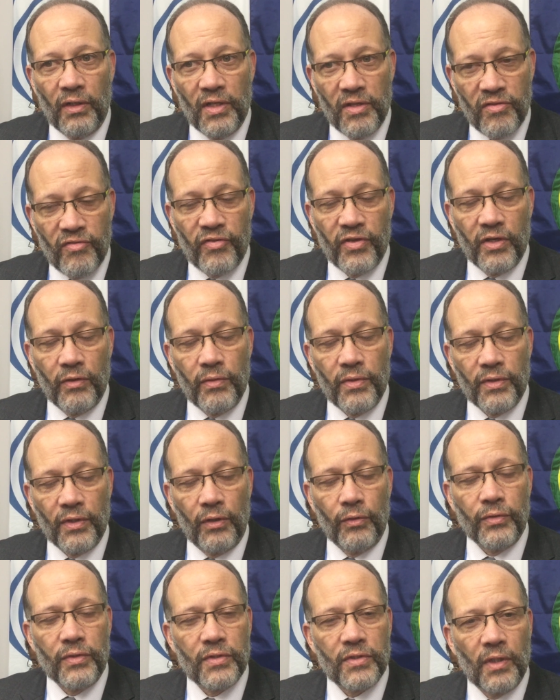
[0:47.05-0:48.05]
leave here
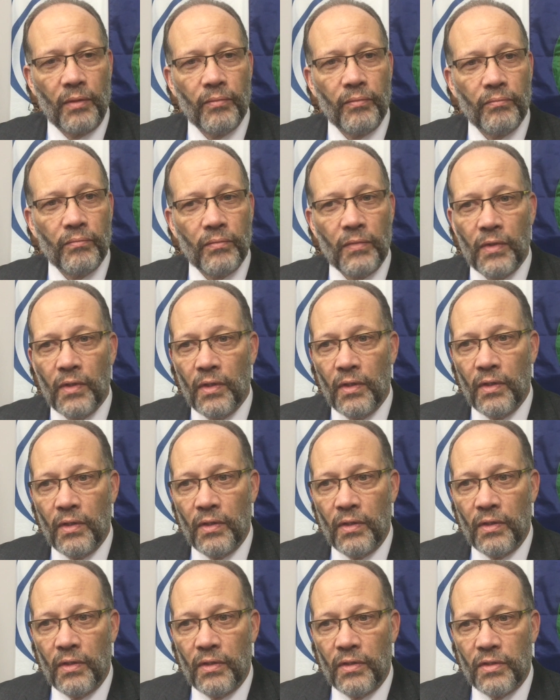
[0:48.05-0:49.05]
without
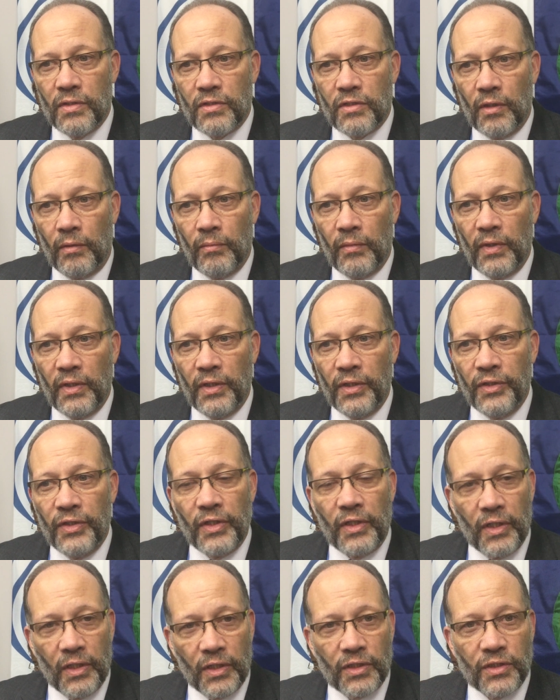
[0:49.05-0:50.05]
some
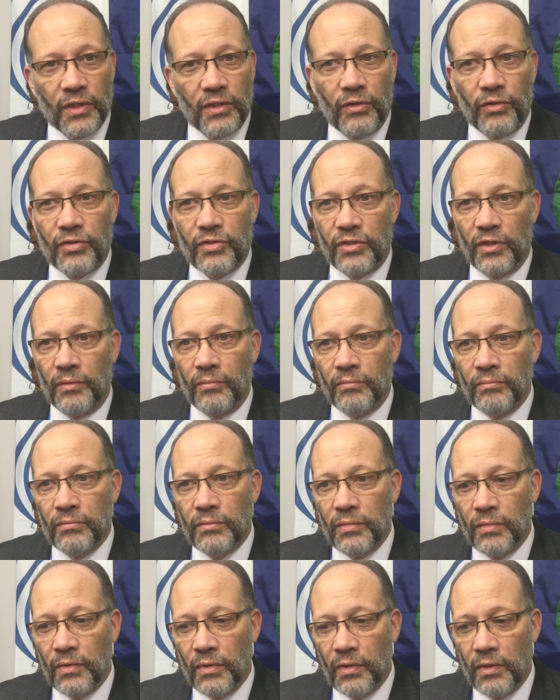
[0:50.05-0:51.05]
indication or some
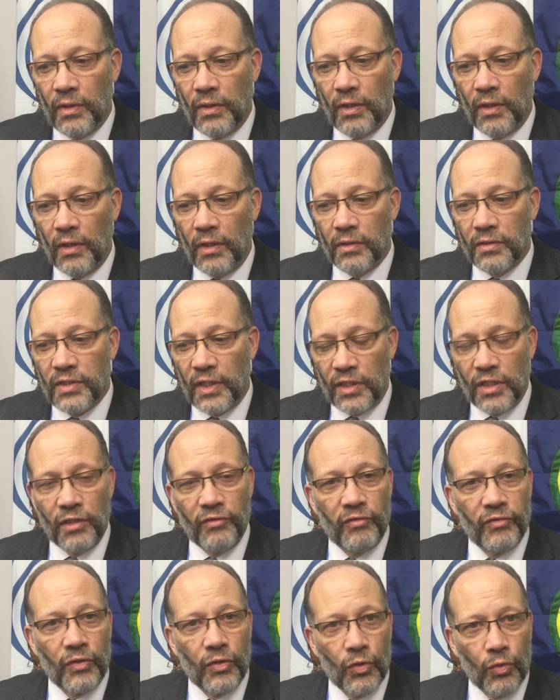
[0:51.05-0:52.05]
setting
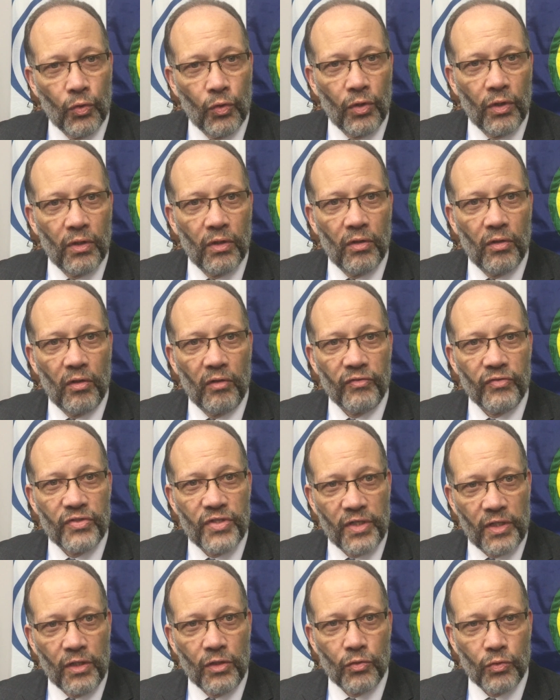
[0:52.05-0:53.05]
of a goal of
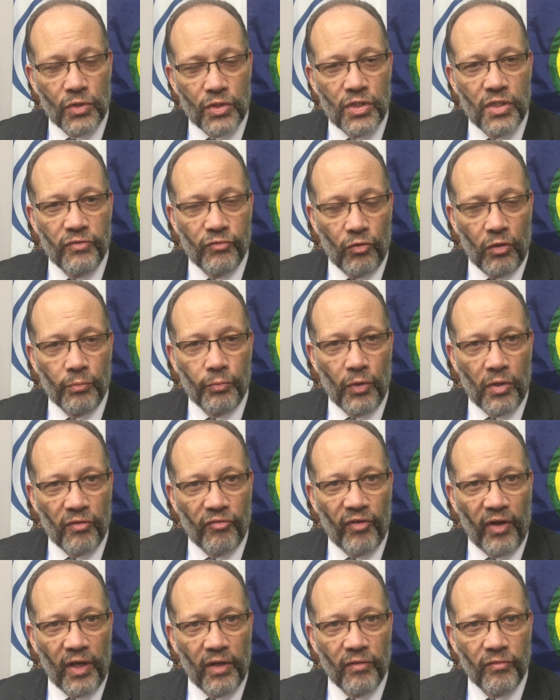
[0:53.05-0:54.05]
seeking to achieve
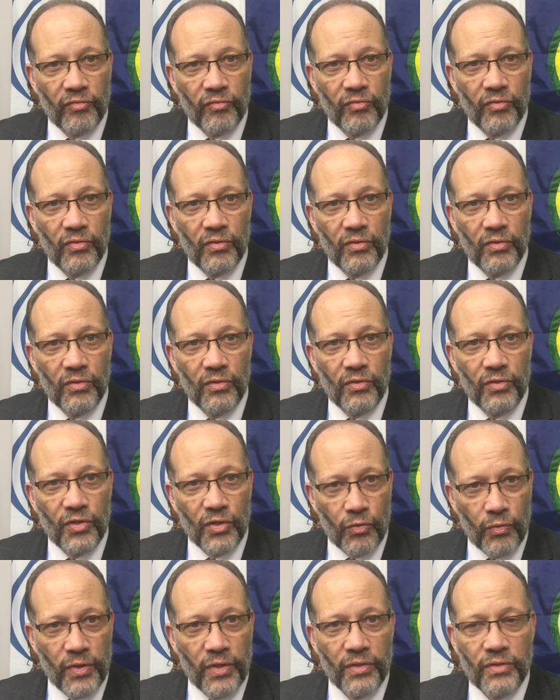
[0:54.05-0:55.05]
1.5
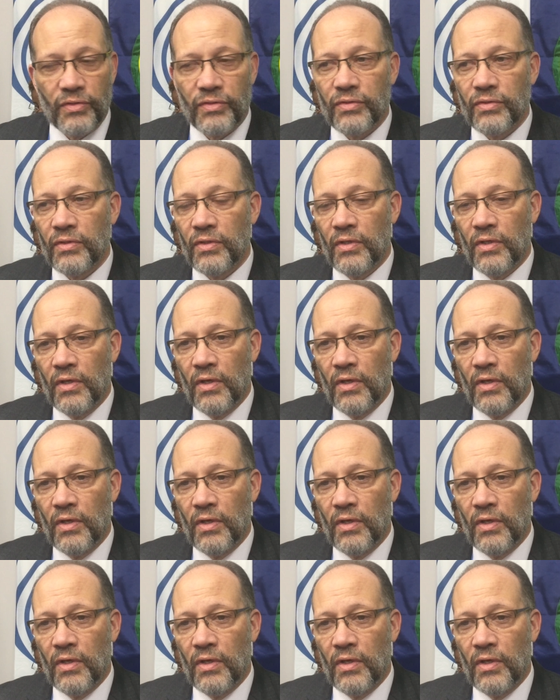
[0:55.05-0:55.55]
degrees